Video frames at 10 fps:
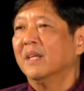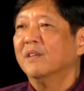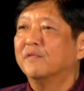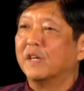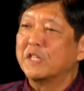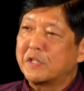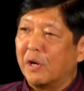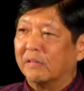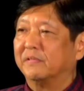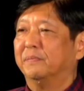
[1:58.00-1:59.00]
First
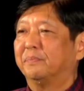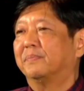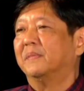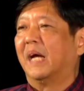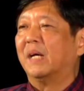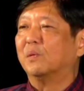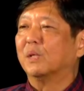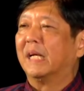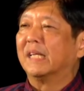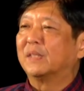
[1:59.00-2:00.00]
off, I would
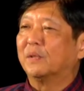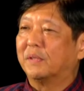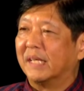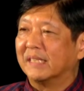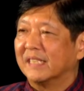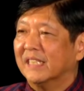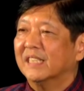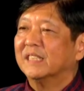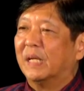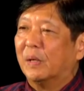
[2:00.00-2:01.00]
like to thank
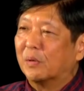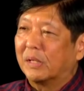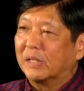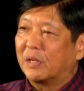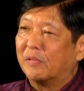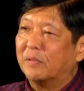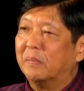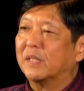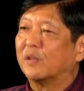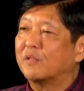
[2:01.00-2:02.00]
the local
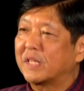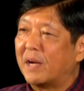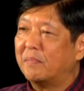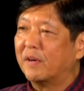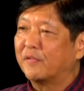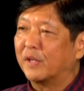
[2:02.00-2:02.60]
government of Samar for